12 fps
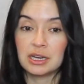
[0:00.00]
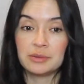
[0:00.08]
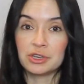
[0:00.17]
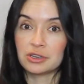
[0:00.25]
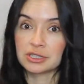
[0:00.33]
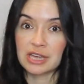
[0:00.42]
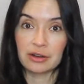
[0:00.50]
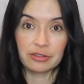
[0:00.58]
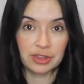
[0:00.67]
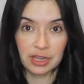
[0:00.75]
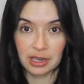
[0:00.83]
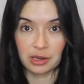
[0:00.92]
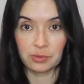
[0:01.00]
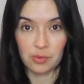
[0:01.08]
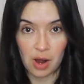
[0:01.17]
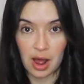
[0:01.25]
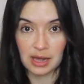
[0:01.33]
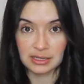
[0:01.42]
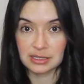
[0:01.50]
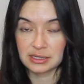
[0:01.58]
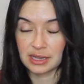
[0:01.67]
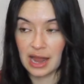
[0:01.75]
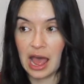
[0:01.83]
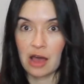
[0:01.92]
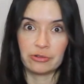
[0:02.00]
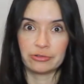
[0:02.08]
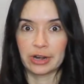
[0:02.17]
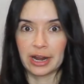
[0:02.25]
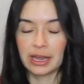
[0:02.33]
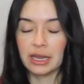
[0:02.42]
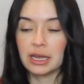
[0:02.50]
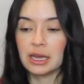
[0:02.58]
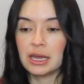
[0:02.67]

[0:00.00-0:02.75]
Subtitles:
because I don't think it was now, right?